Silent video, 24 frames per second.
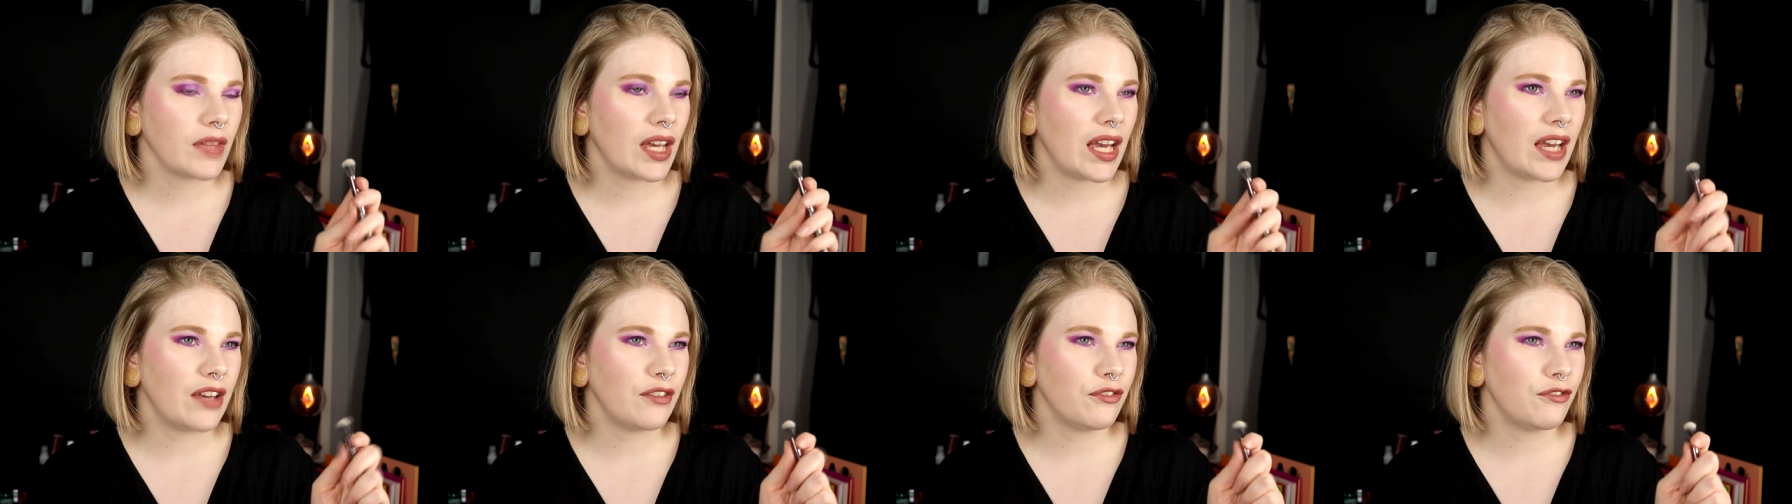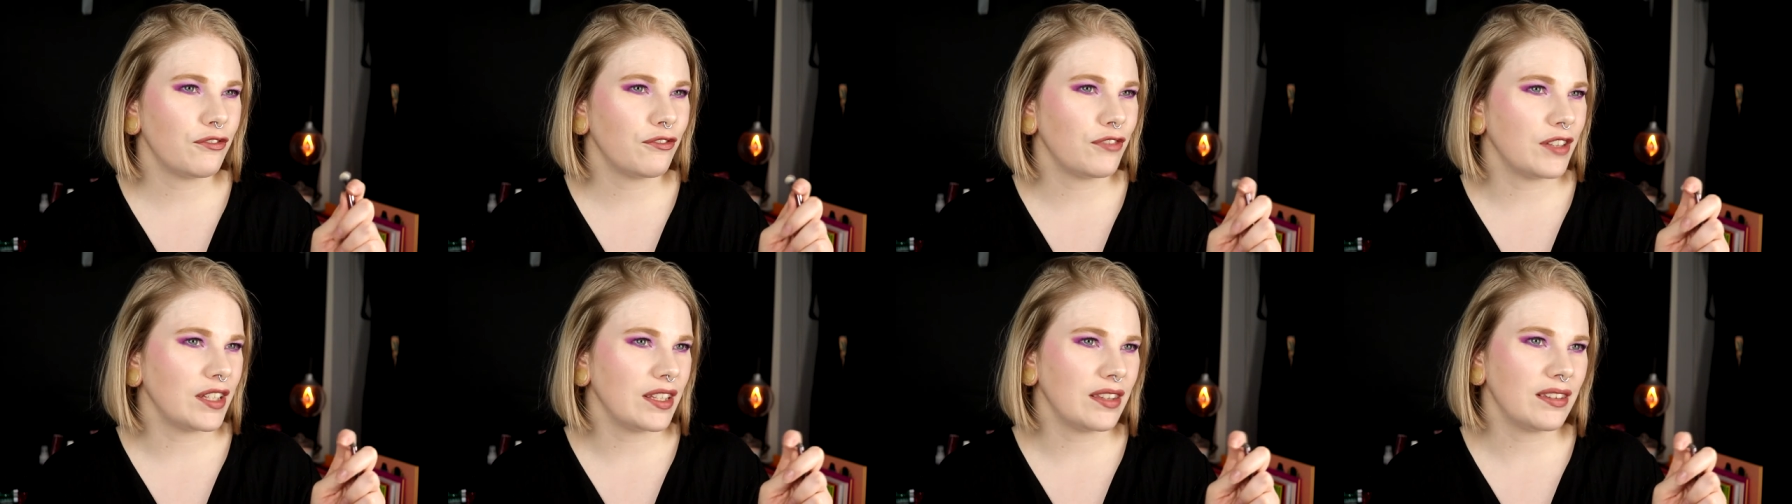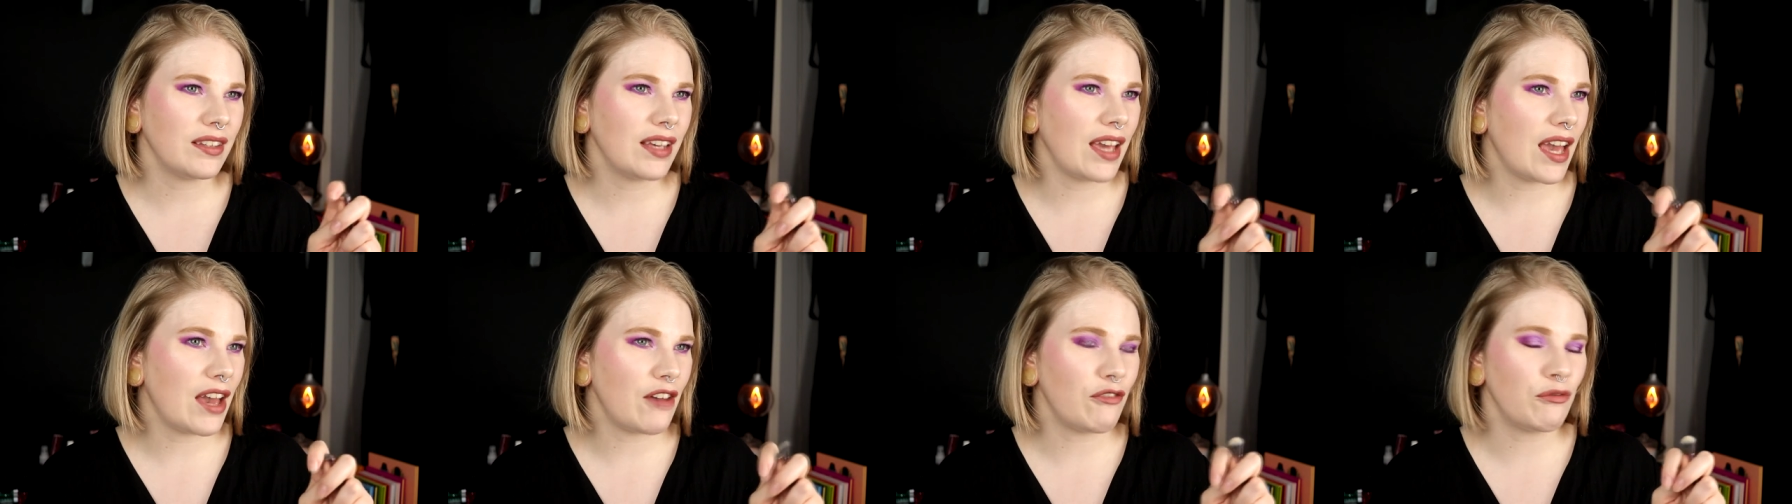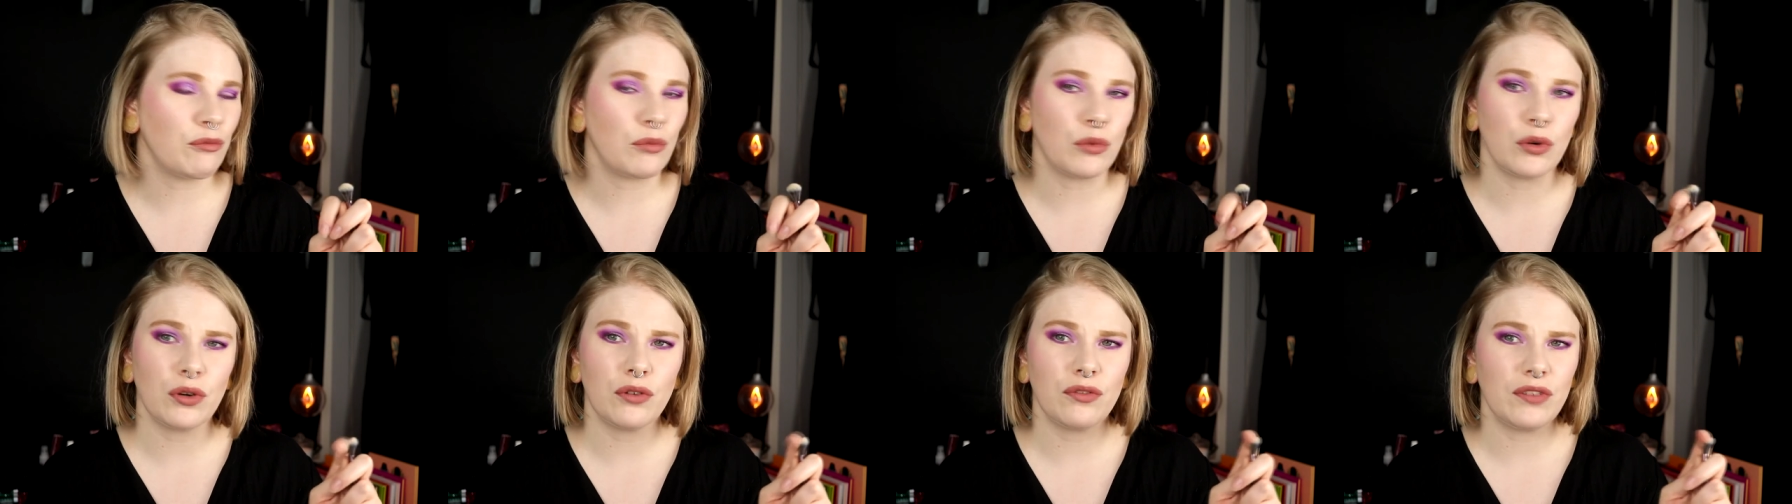I think they have
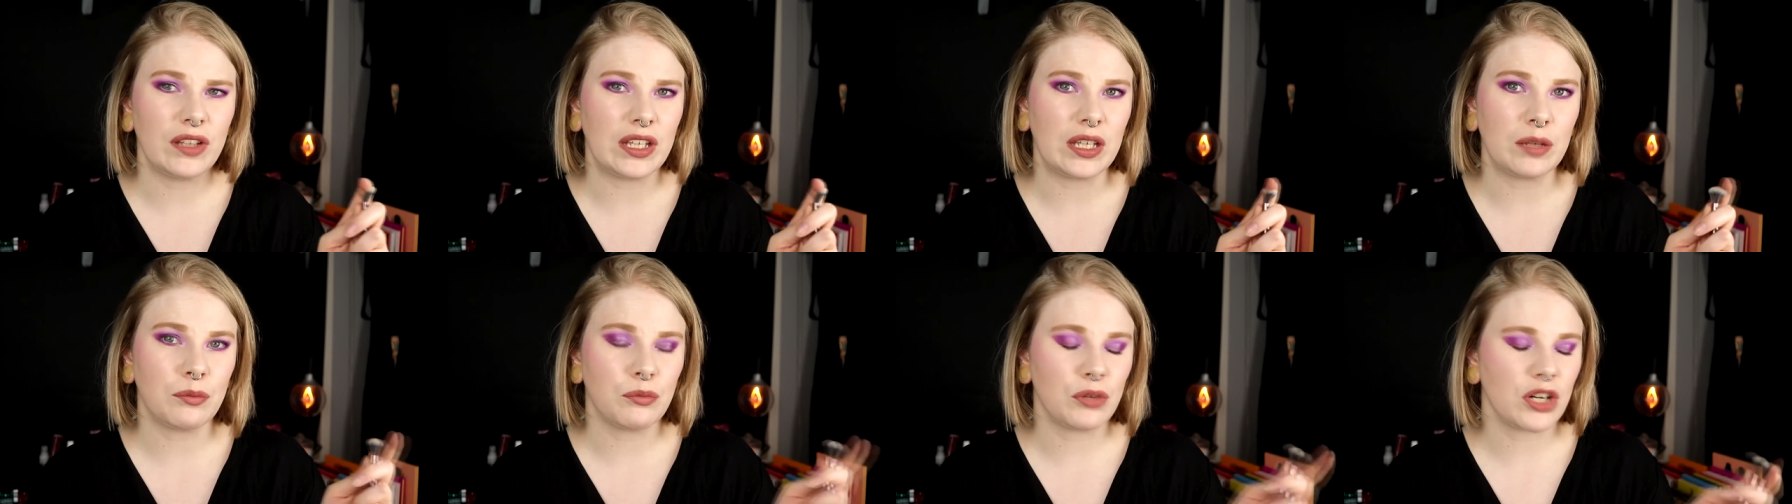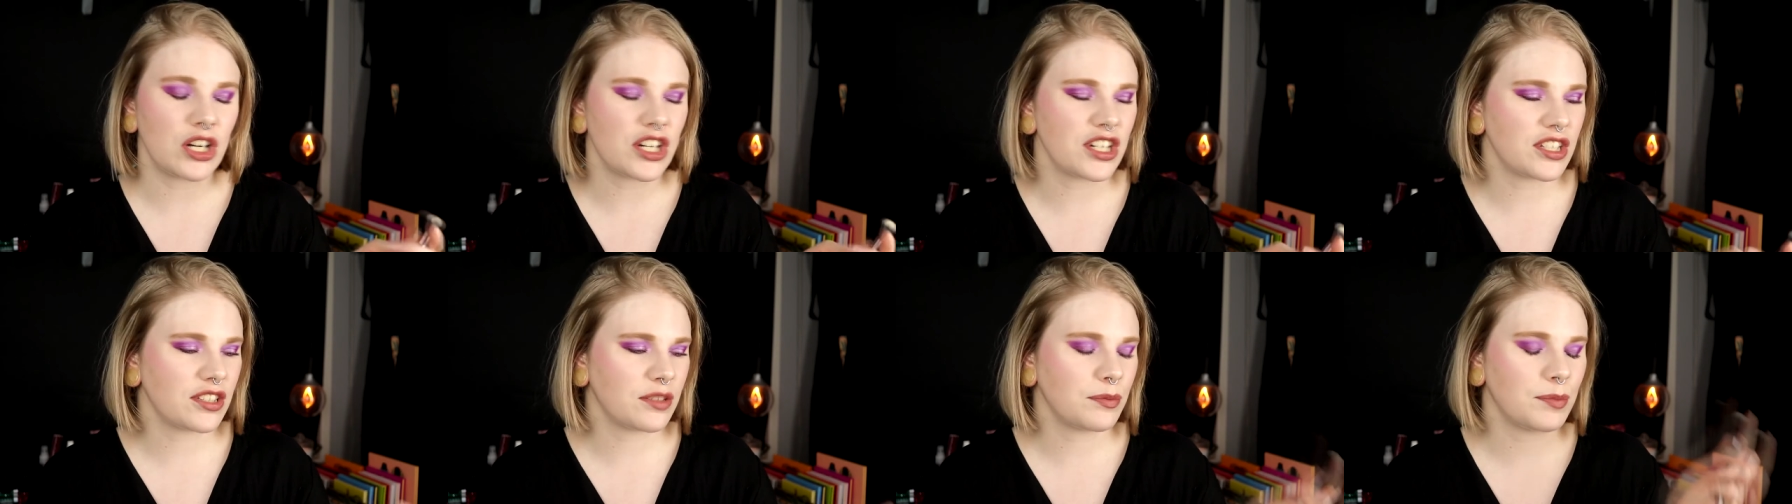more vegan brushes,